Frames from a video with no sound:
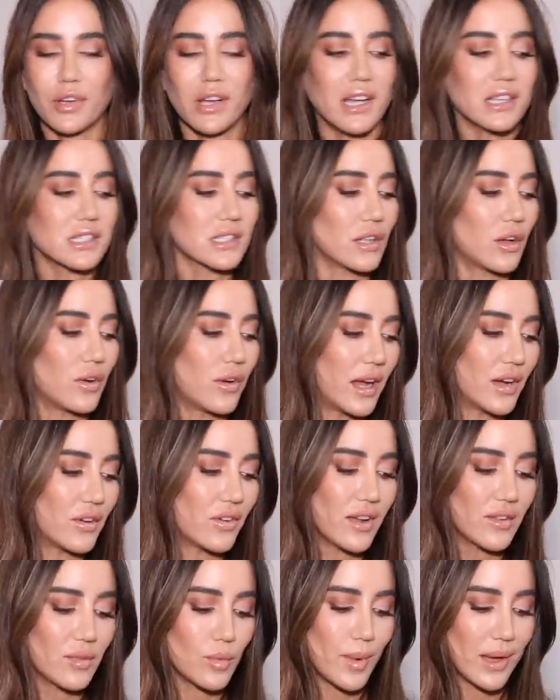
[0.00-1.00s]
You guys know I
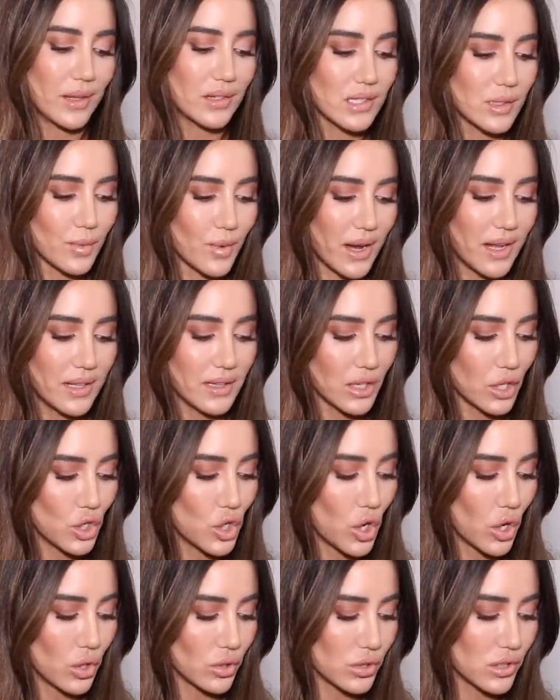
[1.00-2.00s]
rave about this brand
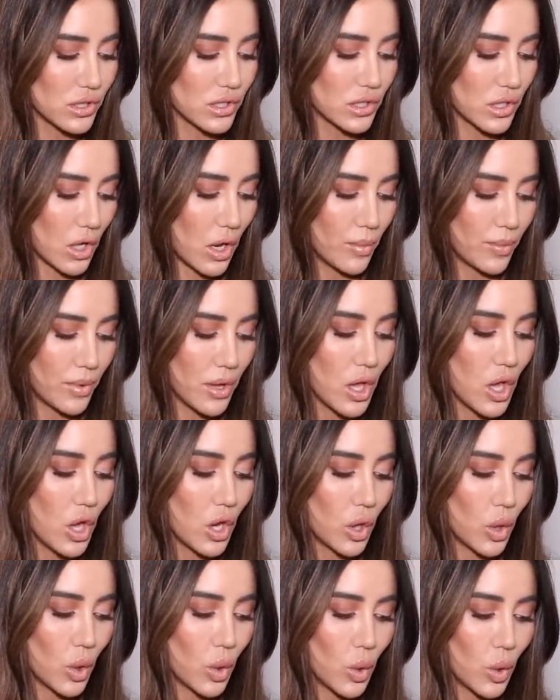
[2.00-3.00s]
non-stop,
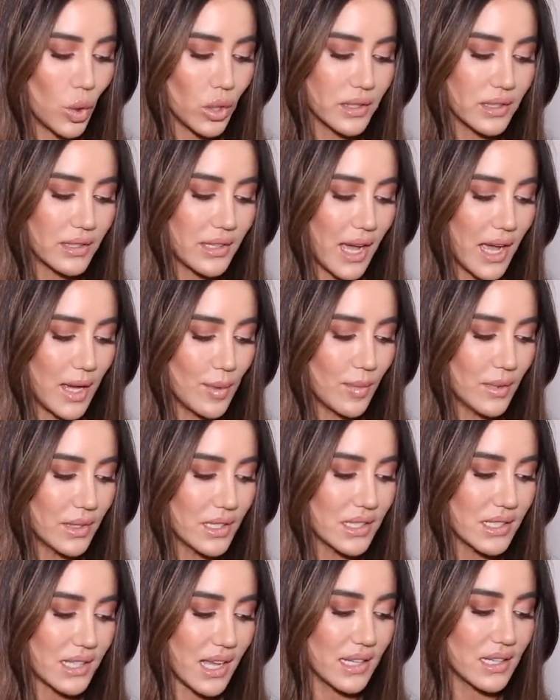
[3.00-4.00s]
all the time. I
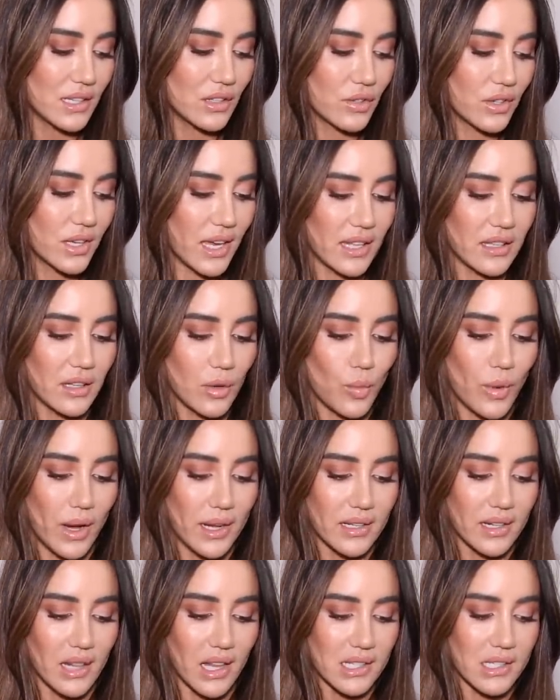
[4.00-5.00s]
decided to get a
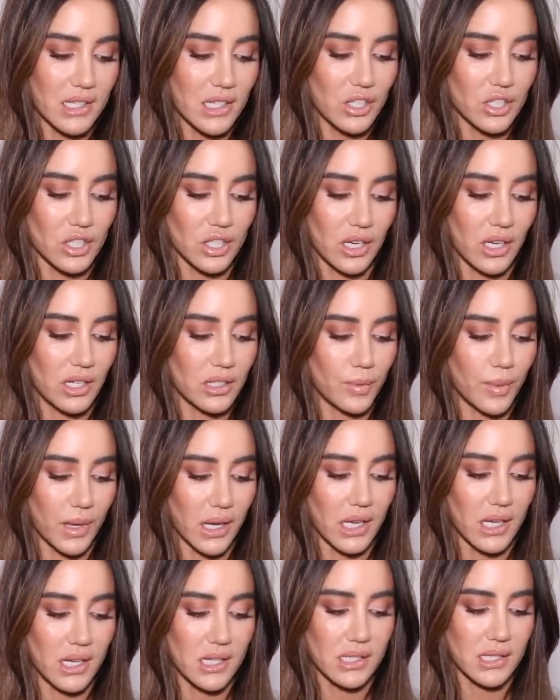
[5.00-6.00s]
white classic shirt
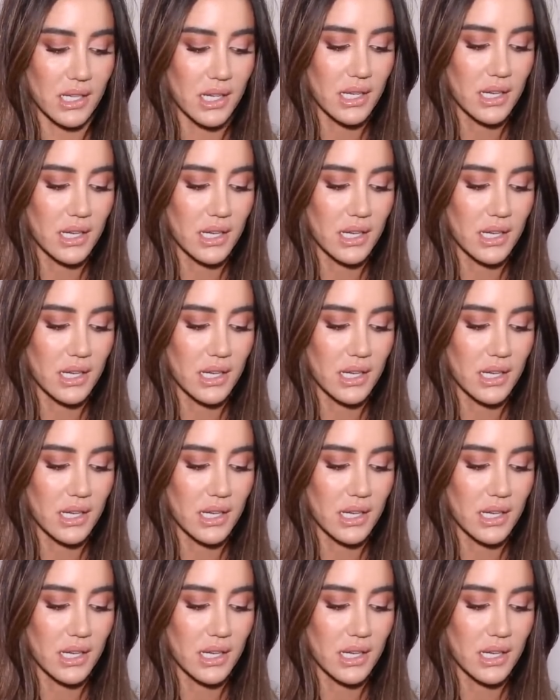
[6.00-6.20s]
because